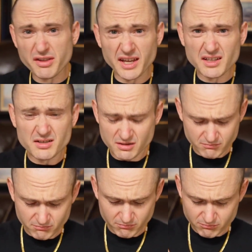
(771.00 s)
things,
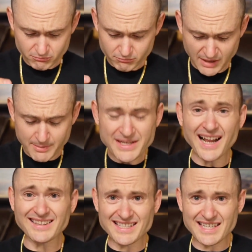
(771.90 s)
maybe
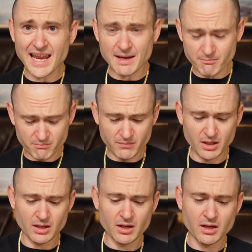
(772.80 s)
not the same,
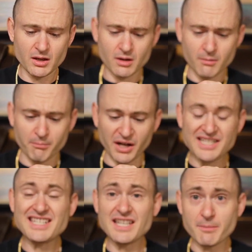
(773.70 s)

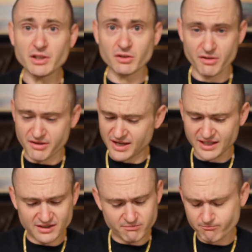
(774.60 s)
but similar
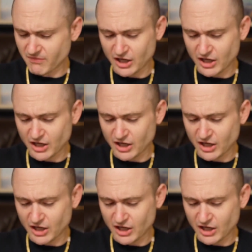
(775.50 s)
things.